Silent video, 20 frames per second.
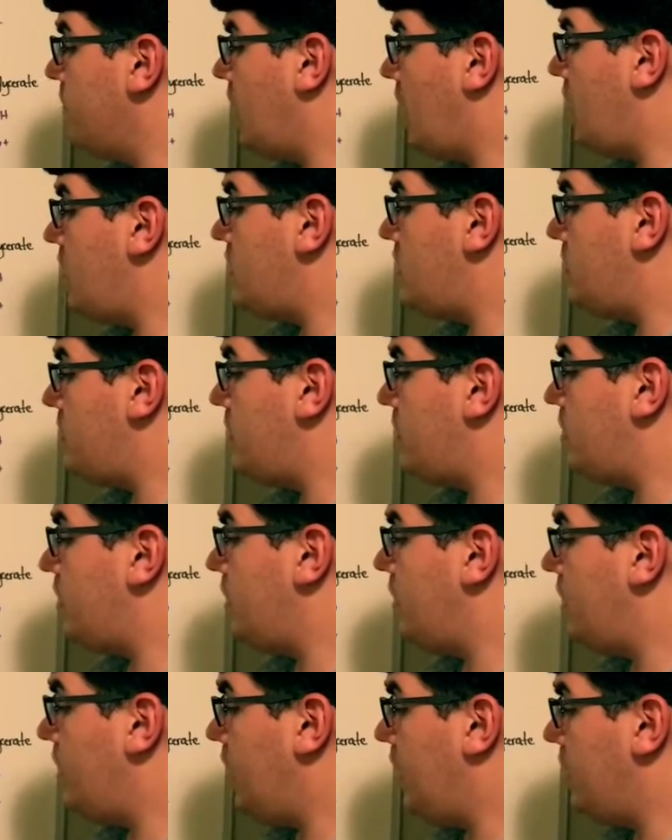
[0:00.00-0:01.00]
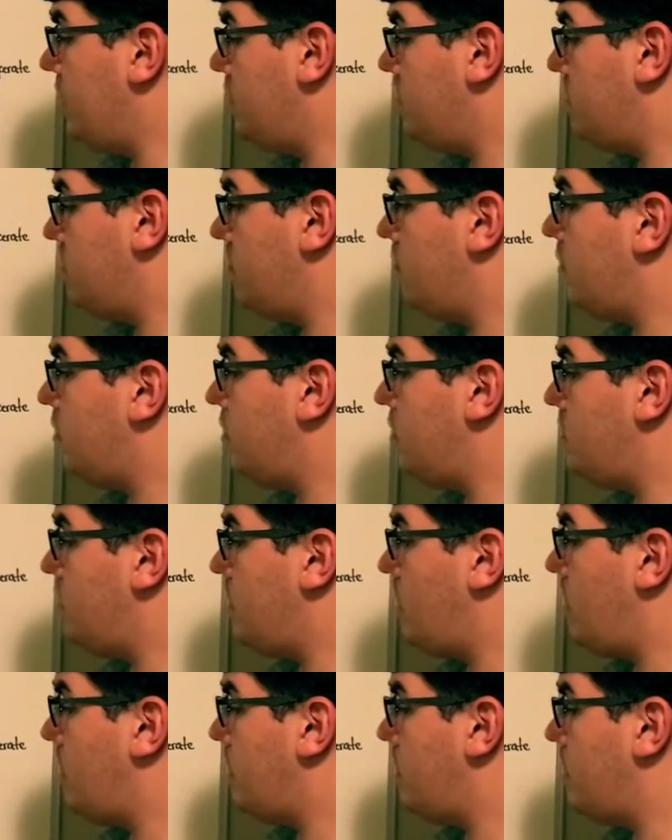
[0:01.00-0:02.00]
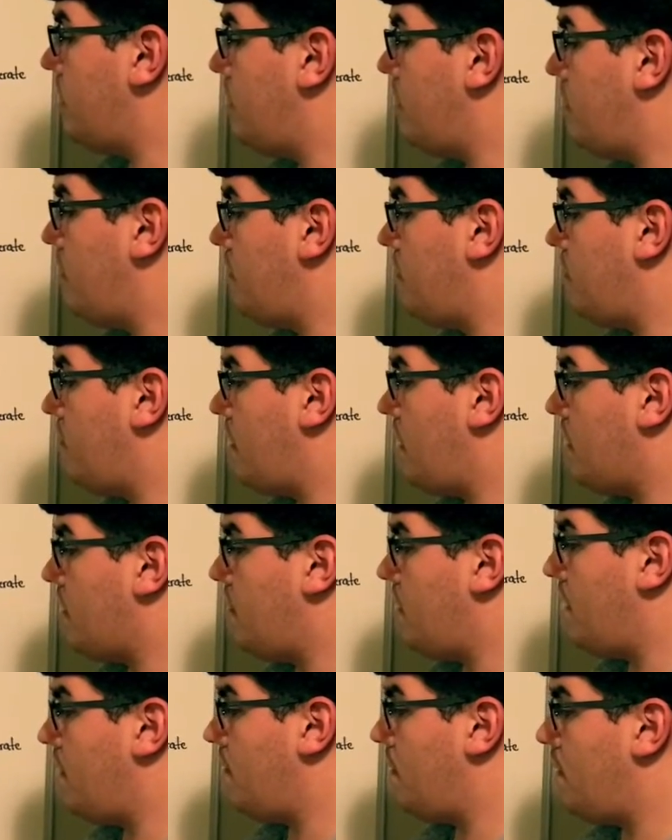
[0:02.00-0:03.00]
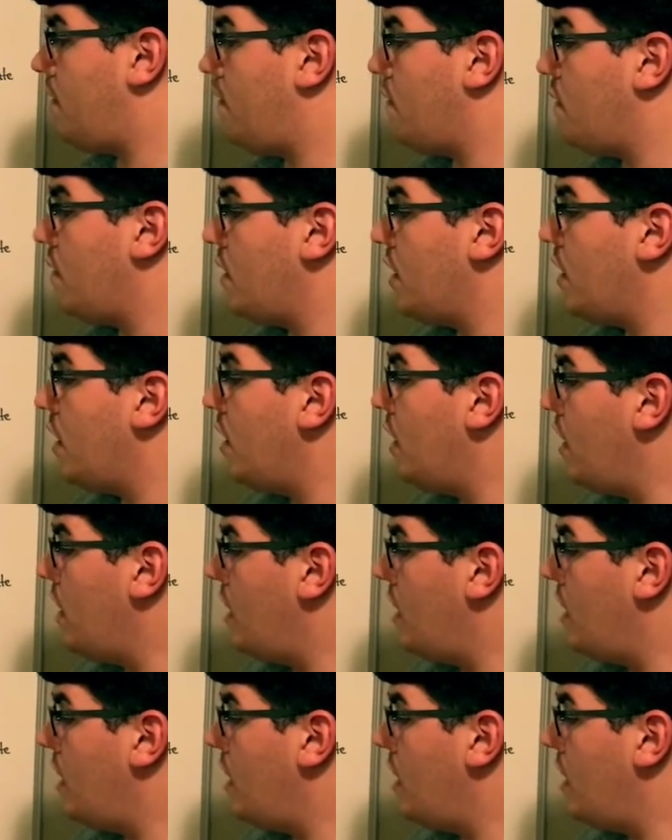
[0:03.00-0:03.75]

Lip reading: synthase, which is an enzyme that we've talked about before,